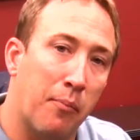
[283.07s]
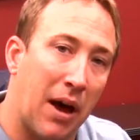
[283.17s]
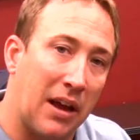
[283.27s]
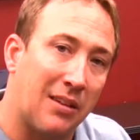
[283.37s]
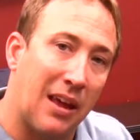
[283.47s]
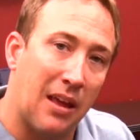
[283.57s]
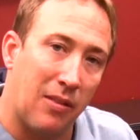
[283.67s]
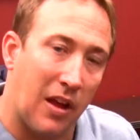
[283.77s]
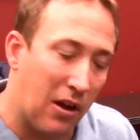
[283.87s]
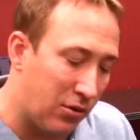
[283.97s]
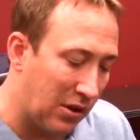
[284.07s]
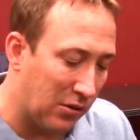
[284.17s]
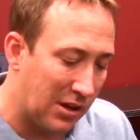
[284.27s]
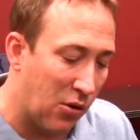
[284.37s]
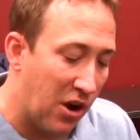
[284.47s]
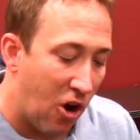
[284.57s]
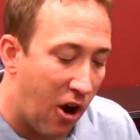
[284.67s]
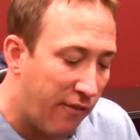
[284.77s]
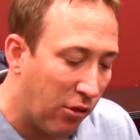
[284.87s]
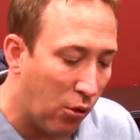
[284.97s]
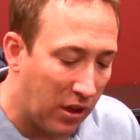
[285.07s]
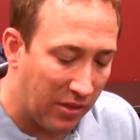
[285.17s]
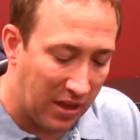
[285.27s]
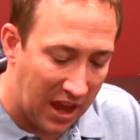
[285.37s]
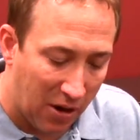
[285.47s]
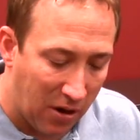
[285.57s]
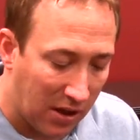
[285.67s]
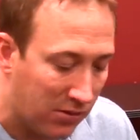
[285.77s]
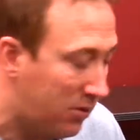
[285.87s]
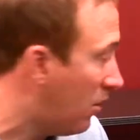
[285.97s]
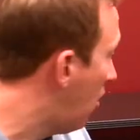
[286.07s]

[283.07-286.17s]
by taking the air cells out and offloading the areas,